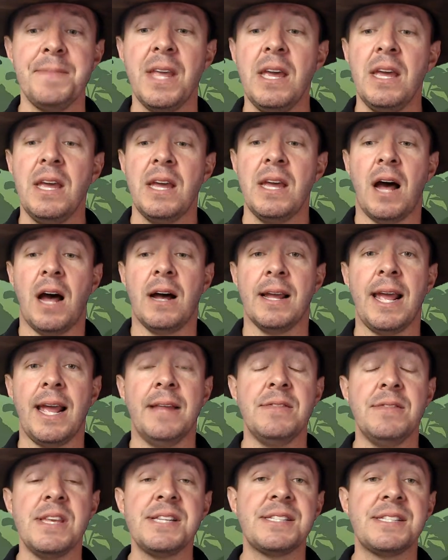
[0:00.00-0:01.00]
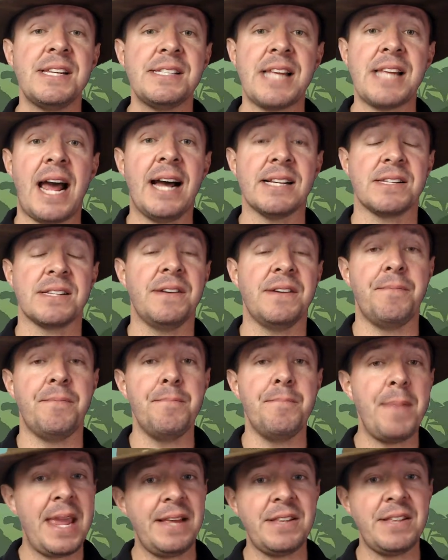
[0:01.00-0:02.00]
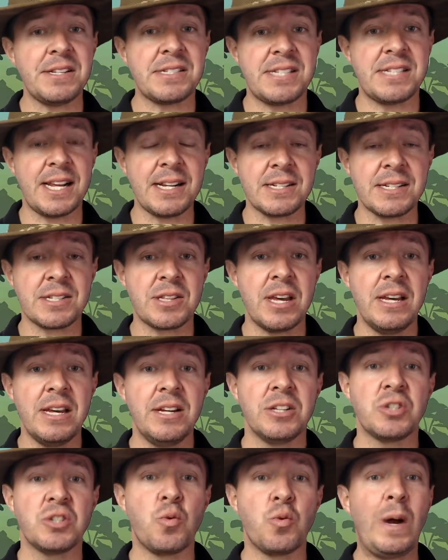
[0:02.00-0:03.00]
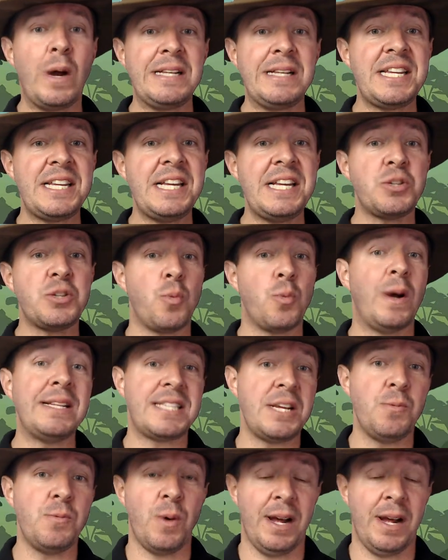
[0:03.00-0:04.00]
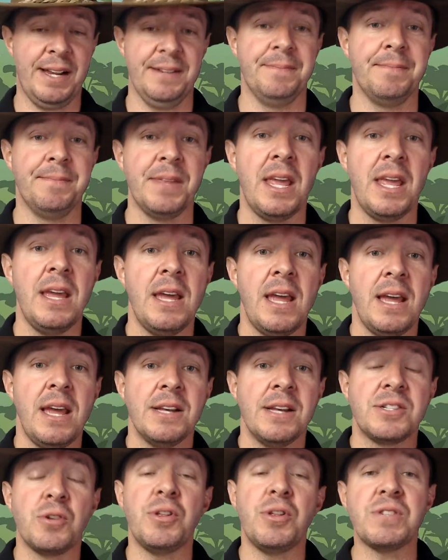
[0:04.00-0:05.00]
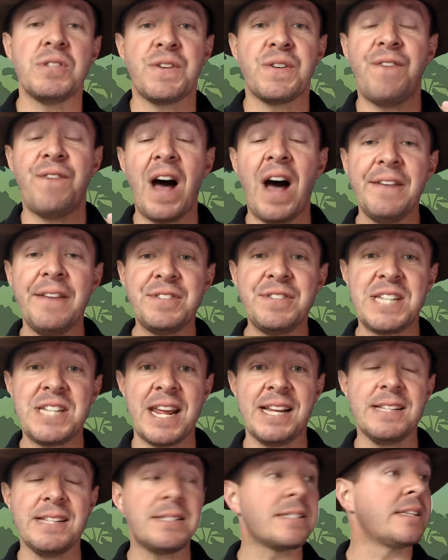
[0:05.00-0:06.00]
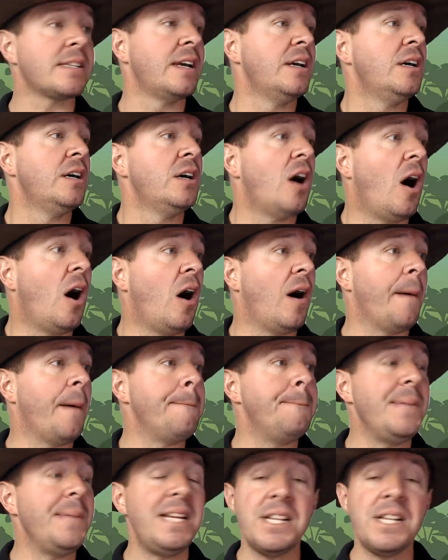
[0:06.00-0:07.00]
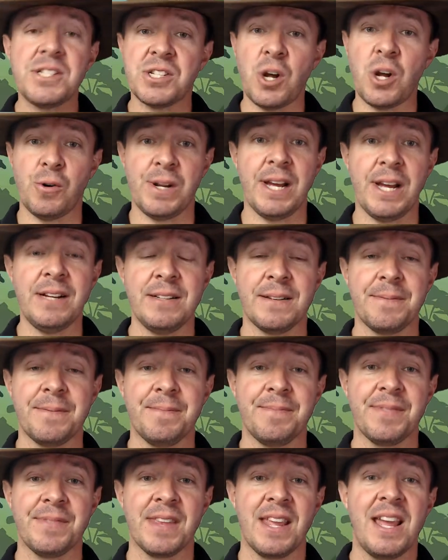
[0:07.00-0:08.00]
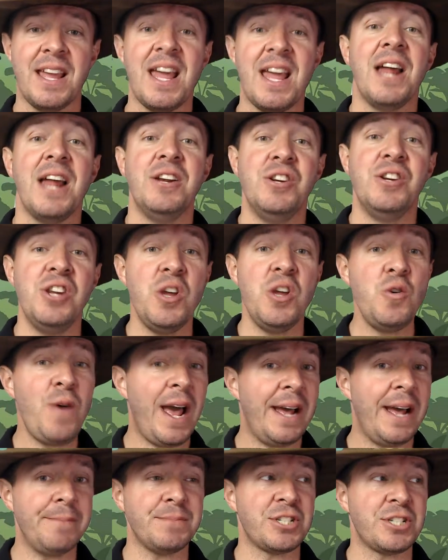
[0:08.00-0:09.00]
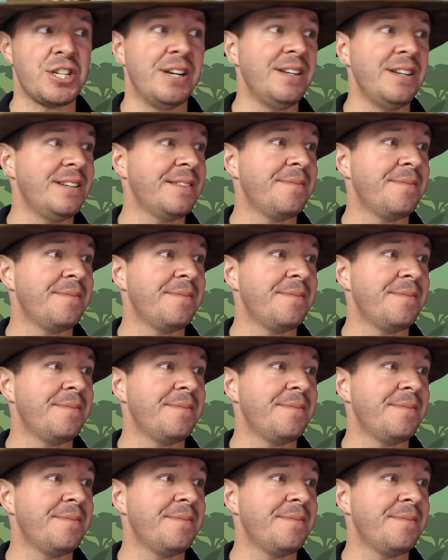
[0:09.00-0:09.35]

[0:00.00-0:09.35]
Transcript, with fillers: Uh, and this is as of May the 6th, 2021. So those five states are Minnesota, New Hampshire,